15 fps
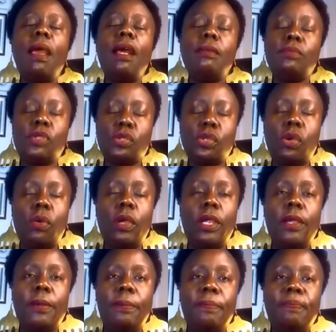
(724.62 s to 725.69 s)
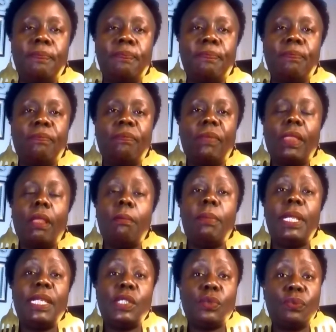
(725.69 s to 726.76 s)
I'm sorry.
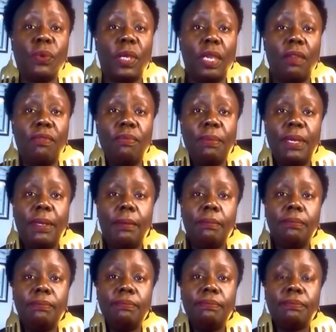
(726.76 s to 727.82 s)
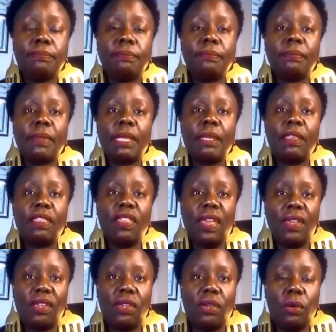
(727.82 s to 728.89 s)
Please forgive me.
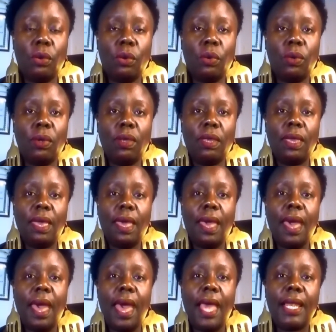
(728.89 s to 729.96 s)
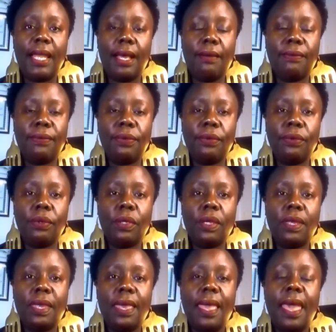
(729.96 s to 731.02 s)
Thank you. I love you.
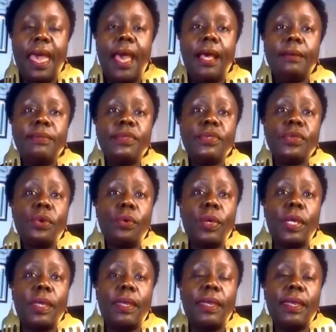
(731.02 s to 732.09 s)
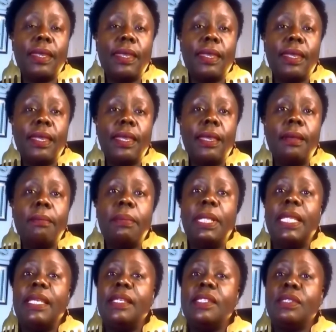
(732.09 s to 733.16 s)
I'm sorry.
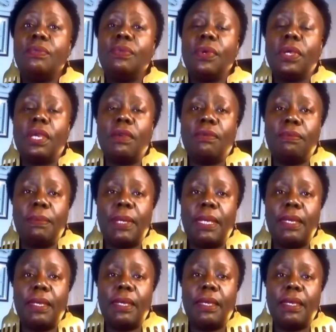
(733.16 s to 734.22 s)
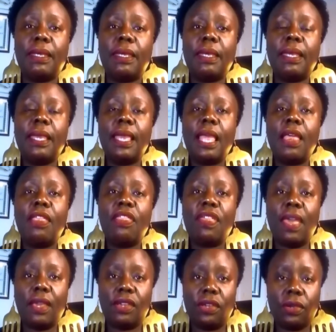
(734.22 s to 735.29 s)
Please forgive me.
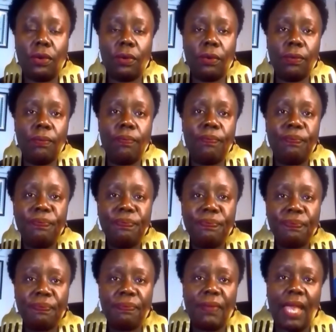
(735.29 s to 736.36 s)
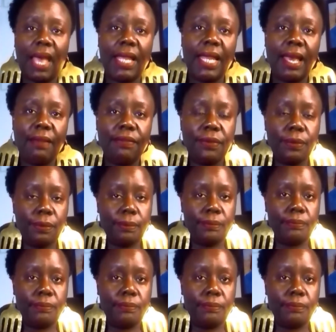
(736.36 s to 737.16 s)
Thank you. I love you.